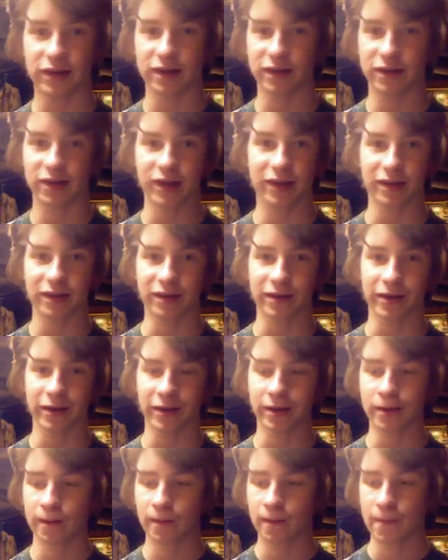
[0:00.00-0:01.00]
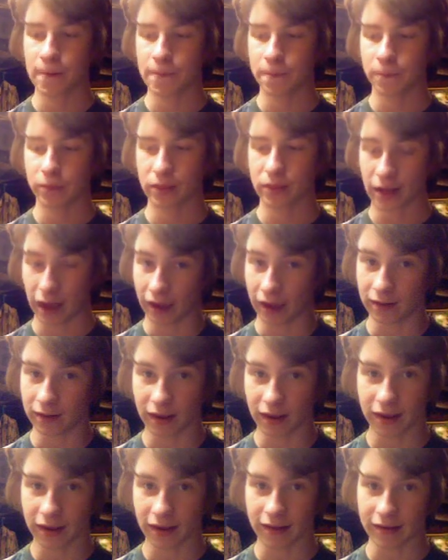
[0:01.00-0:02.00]
consistently, and
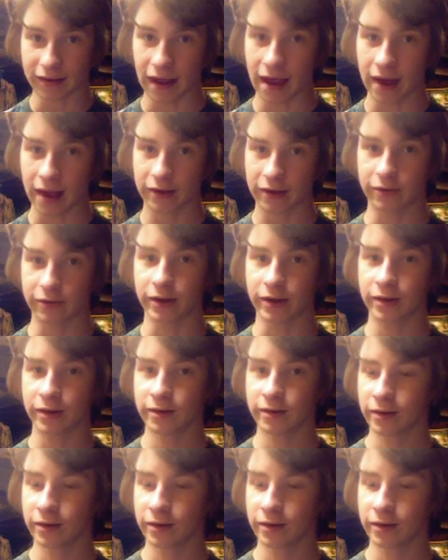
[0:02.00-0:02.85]
like it's accurate.